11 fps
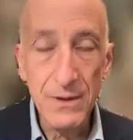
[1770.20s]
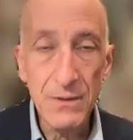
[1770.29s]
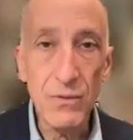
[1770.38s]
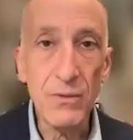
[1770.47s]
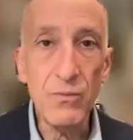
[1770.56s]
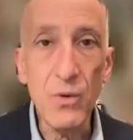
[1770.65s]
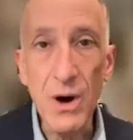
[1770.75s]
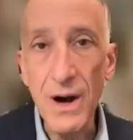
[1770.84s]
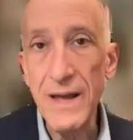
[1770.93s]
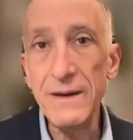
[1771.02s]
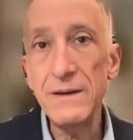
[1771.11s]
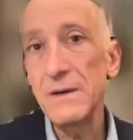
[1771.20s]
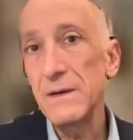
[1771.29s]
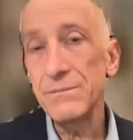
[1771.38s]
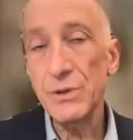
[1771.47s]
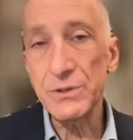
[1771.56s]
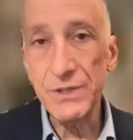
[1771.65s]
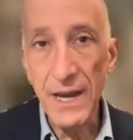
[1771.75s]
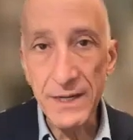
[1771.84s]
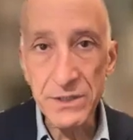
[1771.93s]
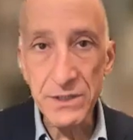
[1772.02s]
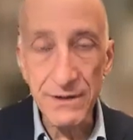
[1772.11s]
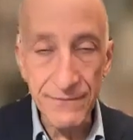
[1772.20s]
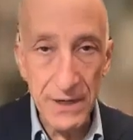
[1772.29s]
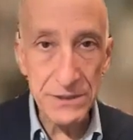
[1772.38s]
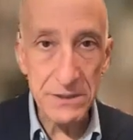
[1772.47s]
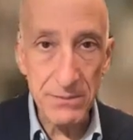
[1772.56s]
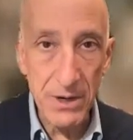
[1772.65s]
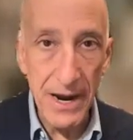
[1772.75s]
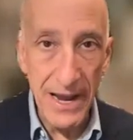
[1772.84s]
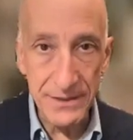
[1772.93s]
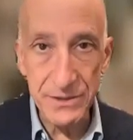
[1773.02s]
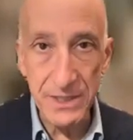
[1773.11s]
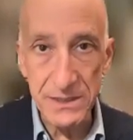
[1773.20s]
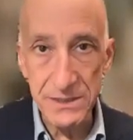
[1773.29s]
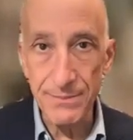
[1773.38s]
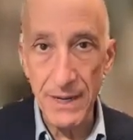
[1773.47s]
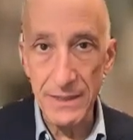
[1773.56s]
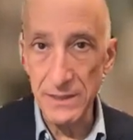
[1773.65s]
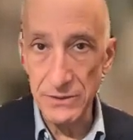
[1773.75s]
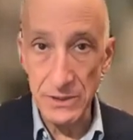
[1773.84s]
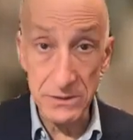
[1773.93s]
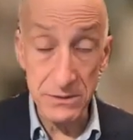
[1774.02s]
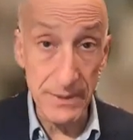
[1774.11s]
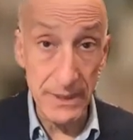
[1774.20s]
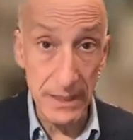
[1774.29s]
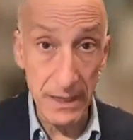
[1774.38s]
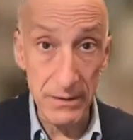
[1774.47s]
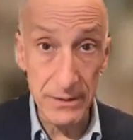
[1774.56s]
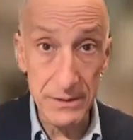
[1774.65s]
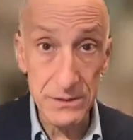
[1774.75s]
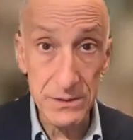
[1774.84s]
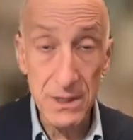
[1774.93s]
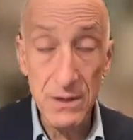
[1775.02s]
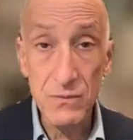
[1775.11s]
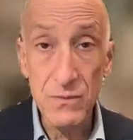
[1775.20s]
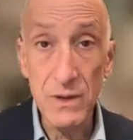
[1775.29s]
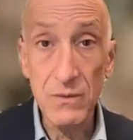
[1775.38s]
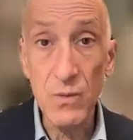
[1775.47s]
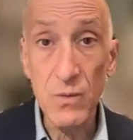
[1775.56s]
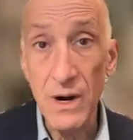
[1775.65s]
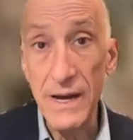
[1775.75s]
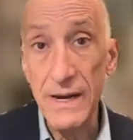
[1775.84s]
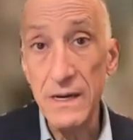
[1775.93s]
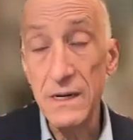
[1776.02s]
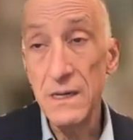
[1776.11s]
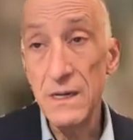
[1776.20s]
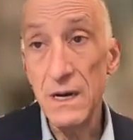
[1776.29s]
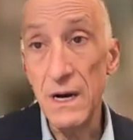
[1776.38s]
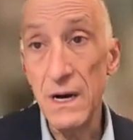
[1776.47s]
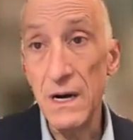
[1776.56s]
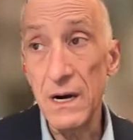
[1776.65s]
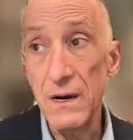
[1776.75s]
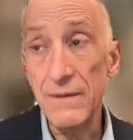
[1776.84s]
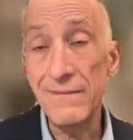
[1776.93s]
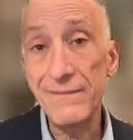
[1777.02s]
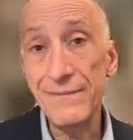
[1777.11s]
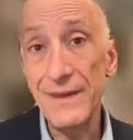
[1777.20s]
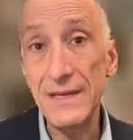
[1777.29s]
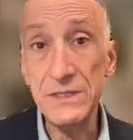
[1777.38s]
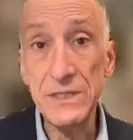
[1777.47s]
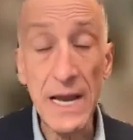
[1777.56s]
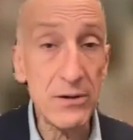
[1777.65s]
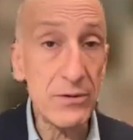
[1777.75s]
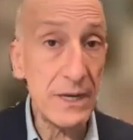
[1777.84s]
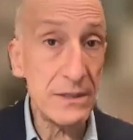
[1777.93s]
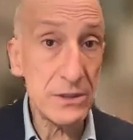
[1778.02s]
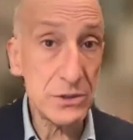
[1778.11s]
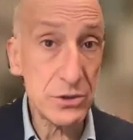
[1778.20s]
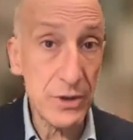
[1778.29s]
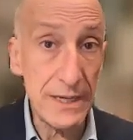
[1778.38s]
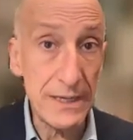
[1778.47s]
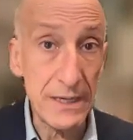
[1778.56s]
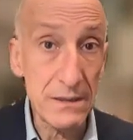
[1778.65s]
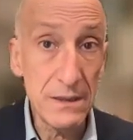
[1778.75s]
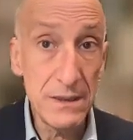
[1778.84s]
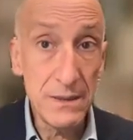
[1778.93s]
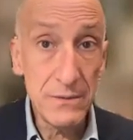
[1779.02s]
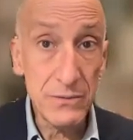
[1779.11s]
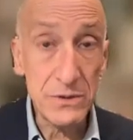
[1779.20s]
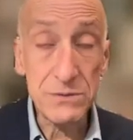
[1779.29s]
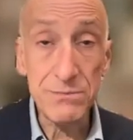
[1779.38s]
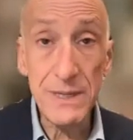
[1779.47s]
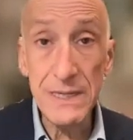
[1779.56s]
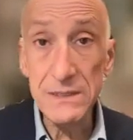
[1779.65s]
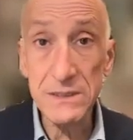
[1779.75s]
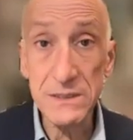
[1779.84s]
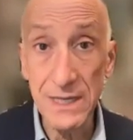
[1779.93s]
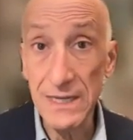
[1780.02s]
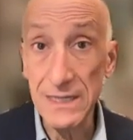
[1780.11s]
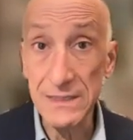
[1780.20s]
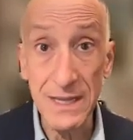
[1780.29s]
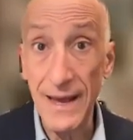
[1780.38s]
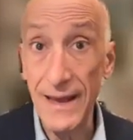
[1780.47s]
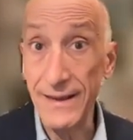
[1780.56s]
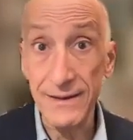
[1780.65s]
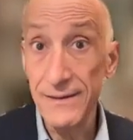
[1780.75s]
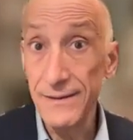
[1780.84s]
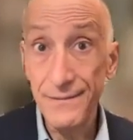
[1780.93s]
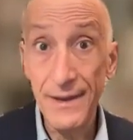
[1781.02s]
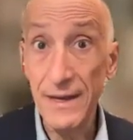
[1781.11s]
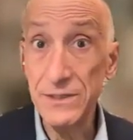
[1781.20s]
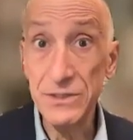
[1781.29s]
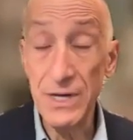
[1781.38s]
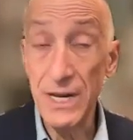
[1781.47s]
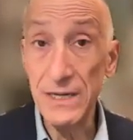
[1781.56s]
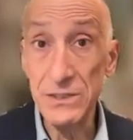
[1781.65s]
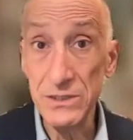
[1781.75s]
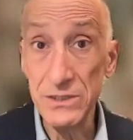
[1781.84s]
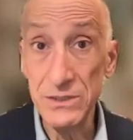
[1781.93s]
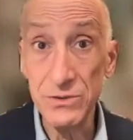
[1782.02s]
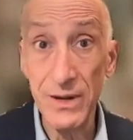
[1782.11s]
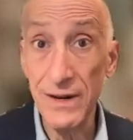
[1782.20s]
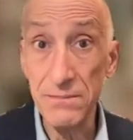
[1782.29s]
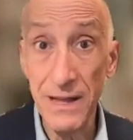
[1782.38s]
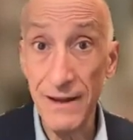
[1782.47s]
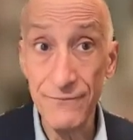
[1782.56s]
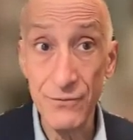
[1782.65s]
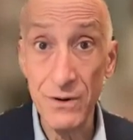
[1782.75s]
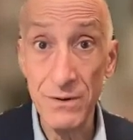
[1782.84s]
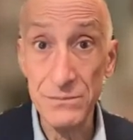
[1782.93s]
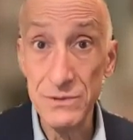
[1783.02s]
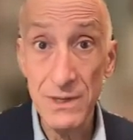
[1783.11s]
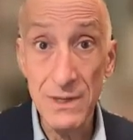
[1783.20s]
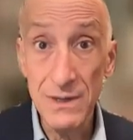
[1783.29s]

We want protection of customer assets by these intermediaries. We want integrity in the trading, which means things like exchanges, trading platforms